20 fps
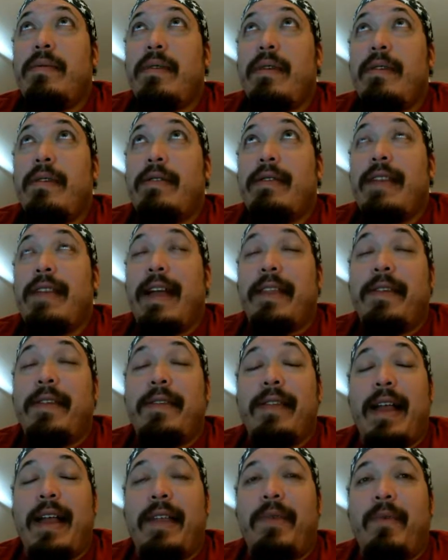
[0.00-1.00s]

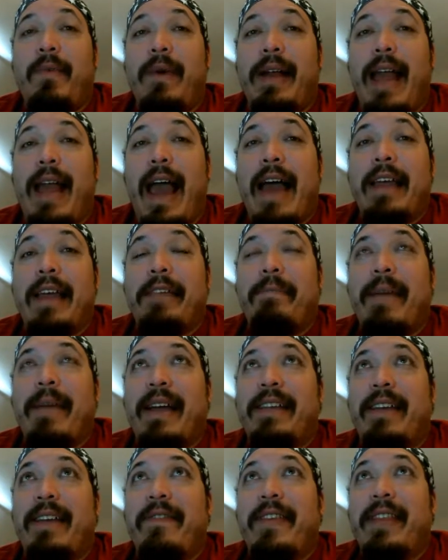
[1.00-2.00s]
that's one
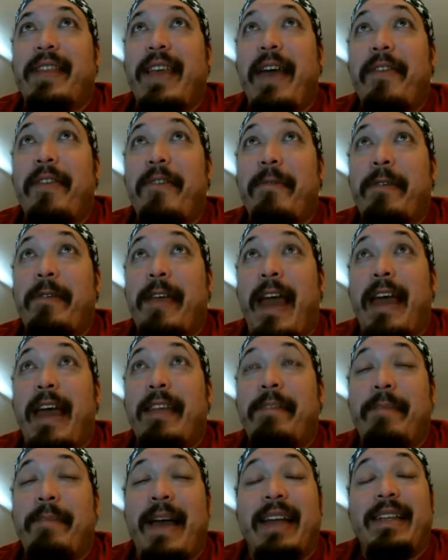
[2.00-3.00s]
aspect of it. The other
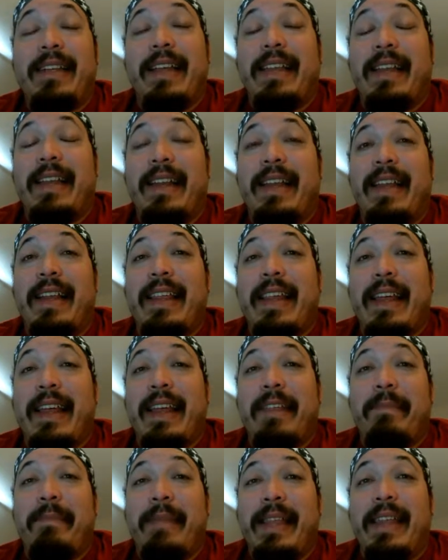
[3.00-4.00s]
aspect is that it is
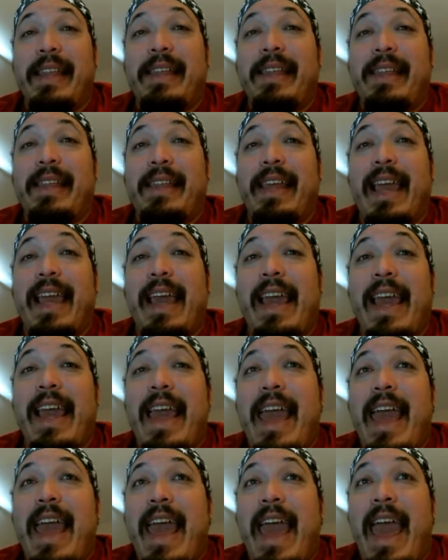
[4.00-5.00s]
explicitly
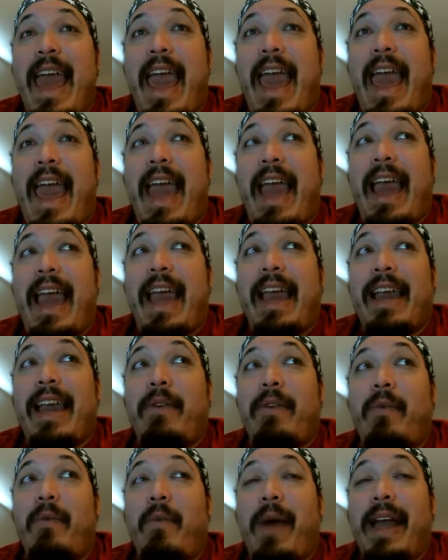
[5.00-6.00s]
a
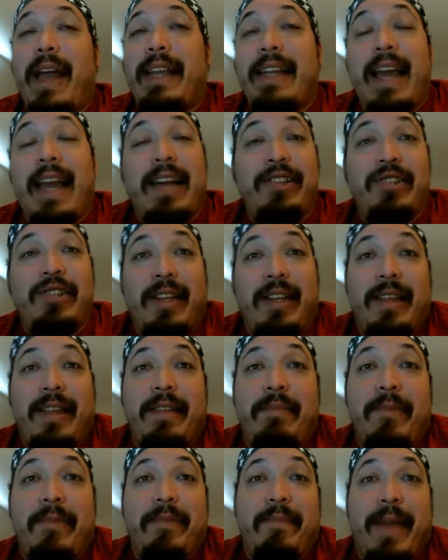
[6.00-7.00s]
white nationalist
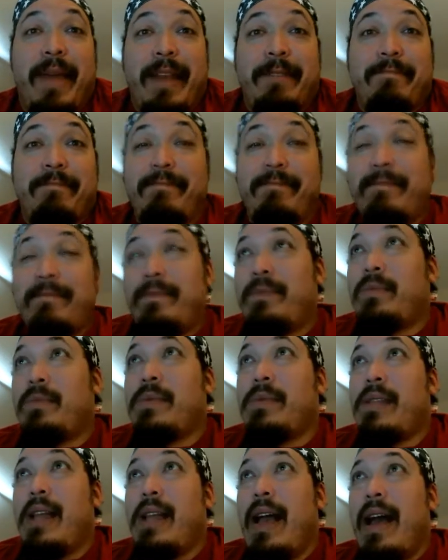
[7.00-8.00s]
movement.
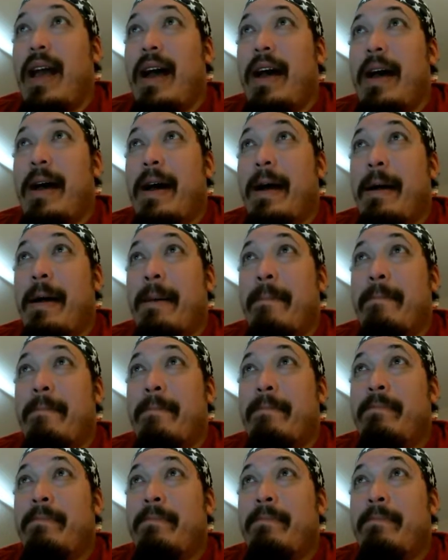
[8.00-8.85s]
Um,